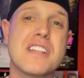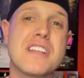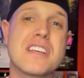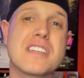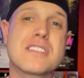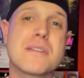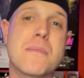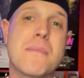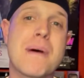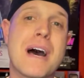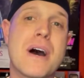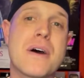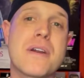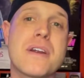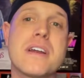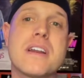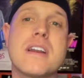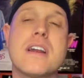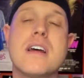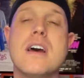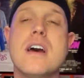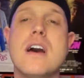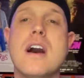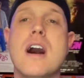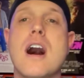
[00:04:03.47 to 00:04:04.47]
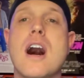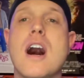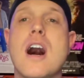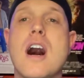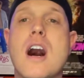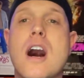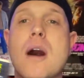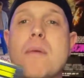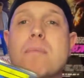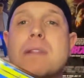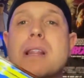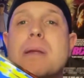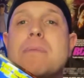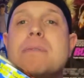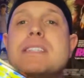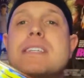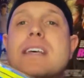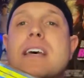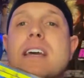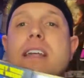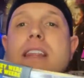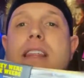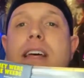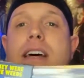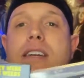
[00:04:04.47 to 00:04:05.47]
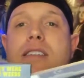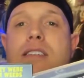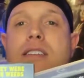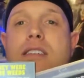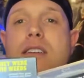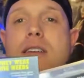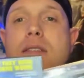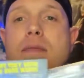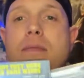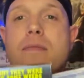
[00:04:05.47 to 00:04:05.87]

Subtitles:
about it. Let me tell you this.